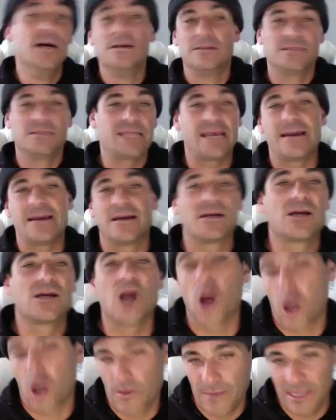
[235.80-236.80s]
say, a
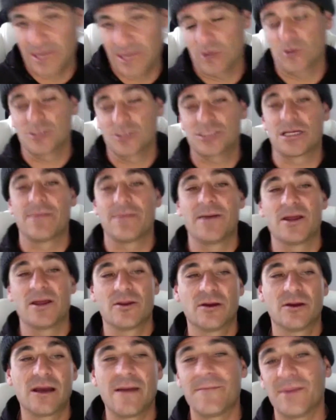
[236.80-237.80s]
Garmin or some other
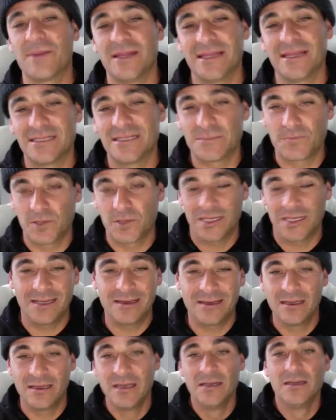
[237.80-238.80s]
company that's putting
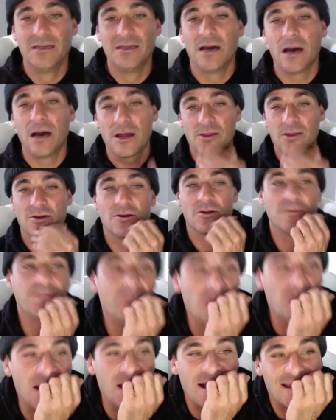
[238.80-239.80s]
other
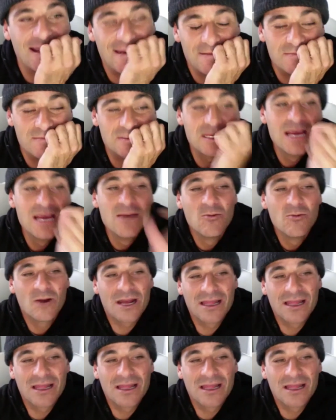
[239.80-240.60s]
items. What I